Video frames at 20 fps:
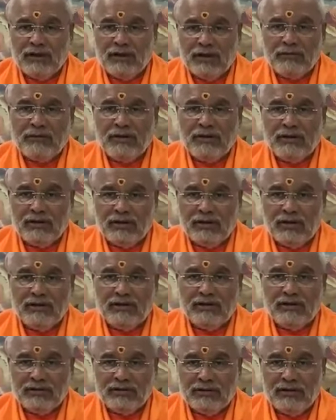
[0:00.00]
Every
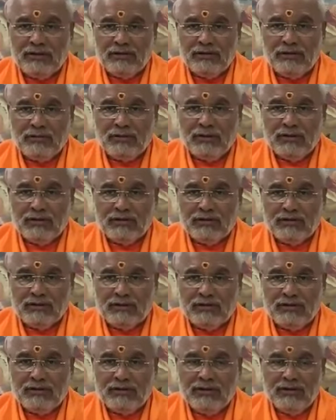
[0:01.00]
ekadashi I do
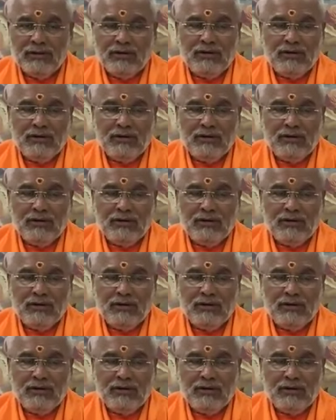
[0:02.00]
darshan,